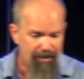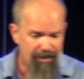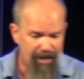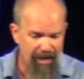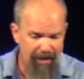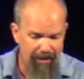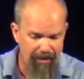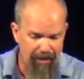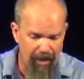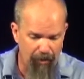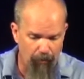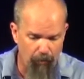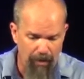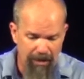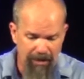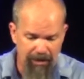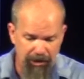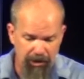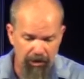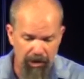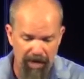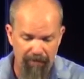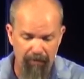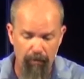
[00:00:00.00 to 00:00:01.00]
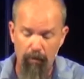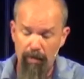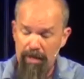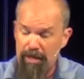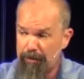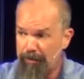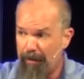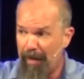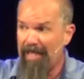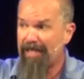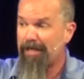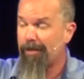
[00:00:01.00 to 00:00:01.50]
that, that we still have a
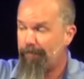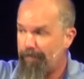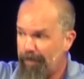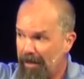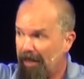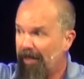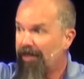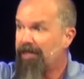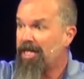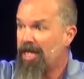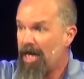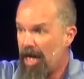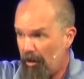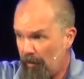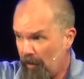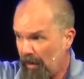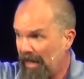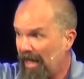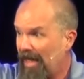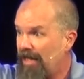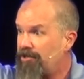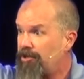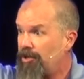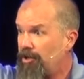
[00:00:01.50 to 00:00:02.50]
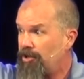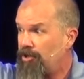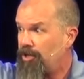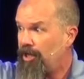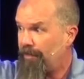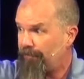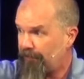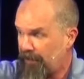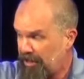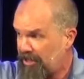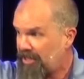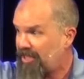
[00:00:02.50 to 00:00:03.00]
responsibility in our
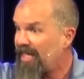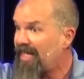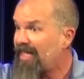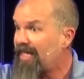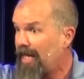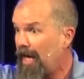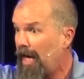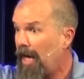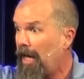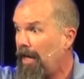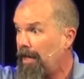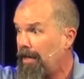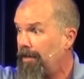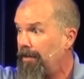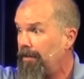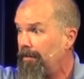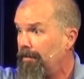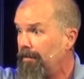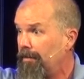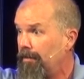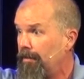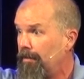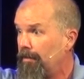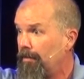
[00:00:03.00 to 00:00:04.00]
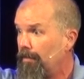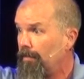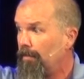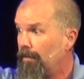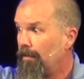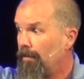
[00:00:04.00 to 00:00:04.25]
relationship to seek God. Yes.